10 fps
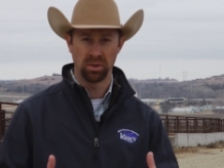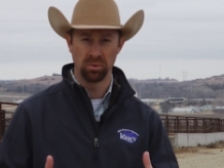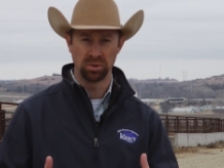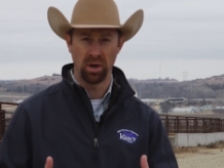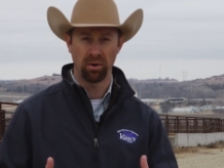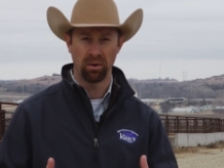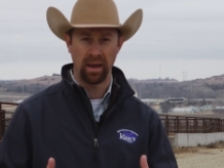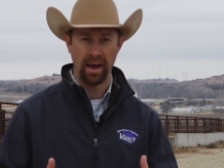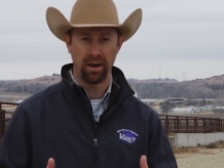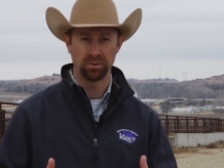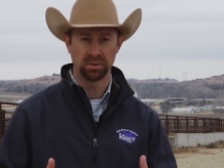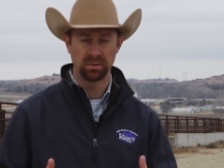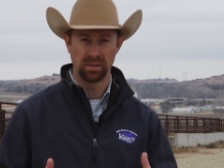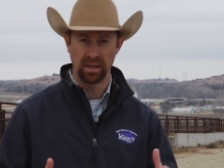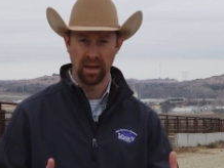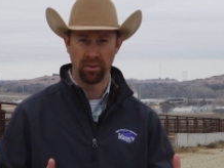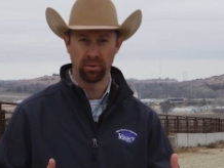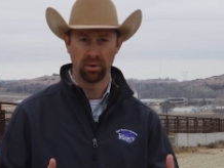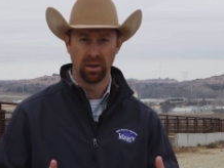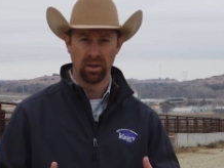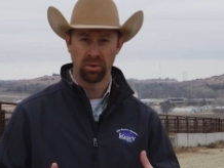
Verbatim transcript: those younger cows together,